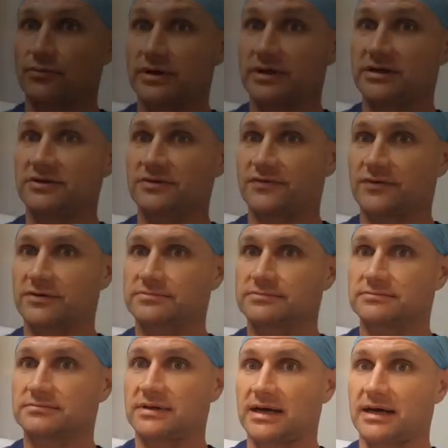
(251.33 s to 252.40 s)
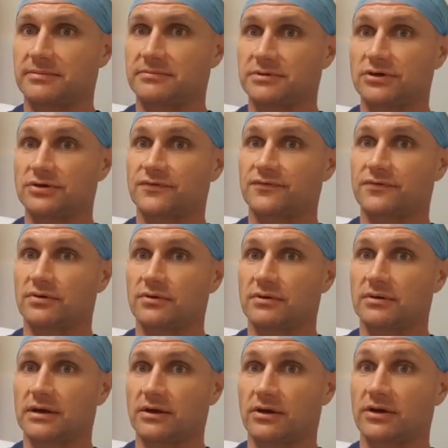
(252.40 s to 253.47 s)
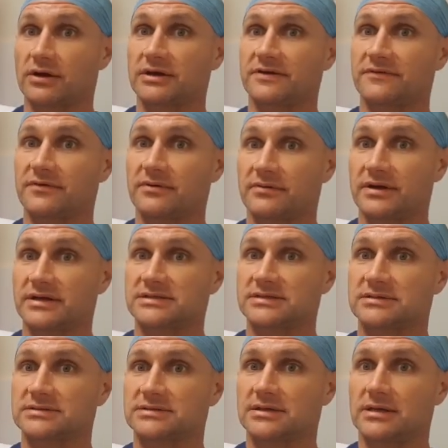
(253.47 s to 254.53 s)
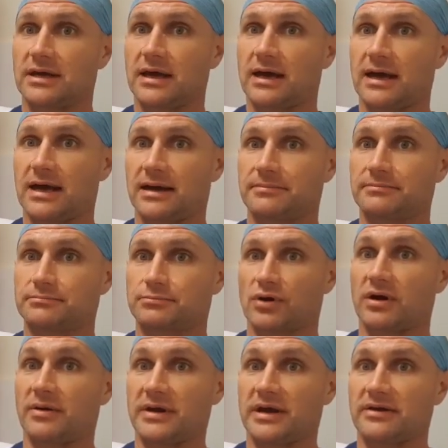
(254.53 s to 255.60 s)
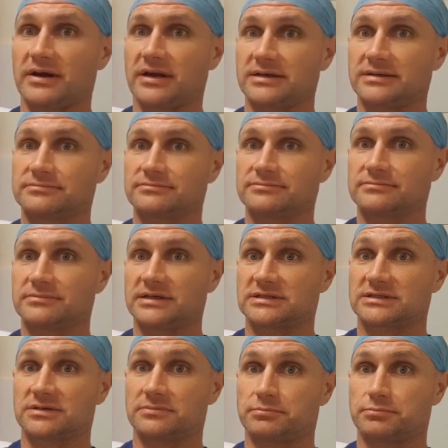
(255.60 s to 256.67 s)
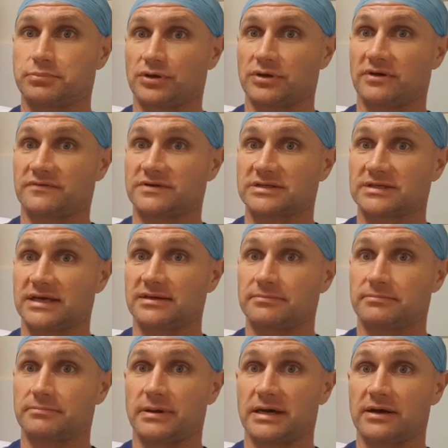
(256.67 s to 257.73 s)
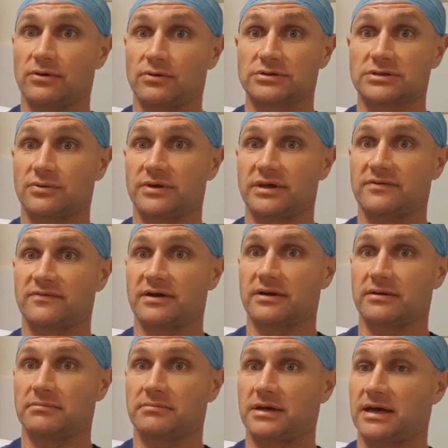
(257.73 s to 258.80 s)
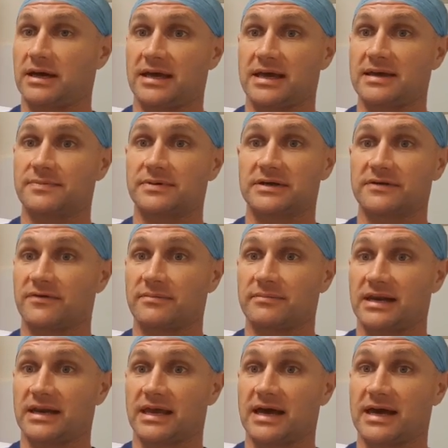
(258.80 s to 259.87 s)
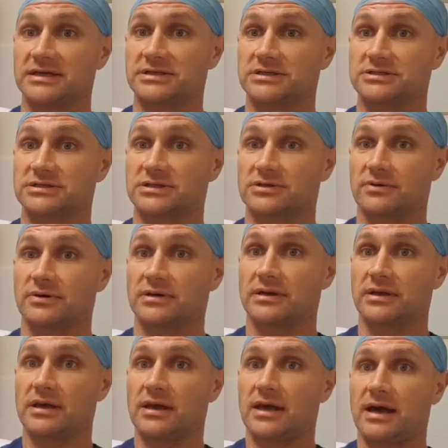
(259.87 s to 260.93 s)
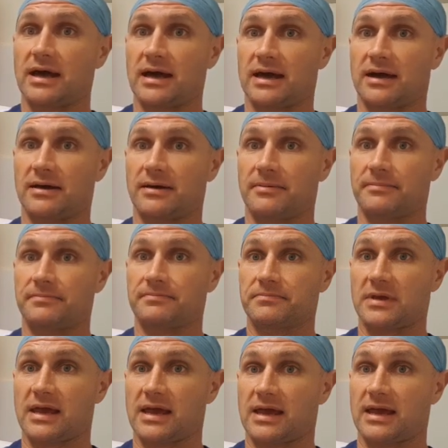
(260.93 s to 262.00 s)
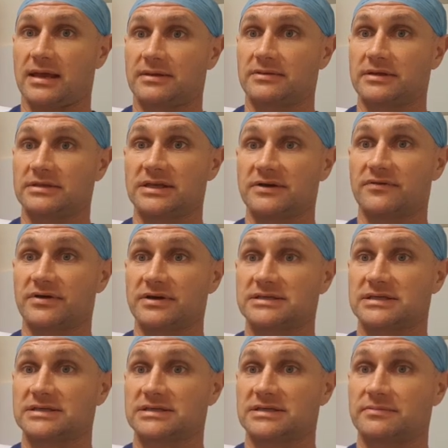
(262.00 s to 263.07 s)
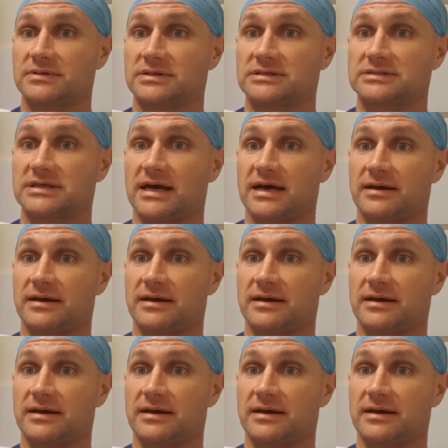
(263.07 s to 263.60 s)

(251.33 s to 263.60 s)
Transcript: really useful, used for a lot of different reasons. Primarily, it's to put you off to sleep, but also we give a heap of different medications through it. And the delivery system is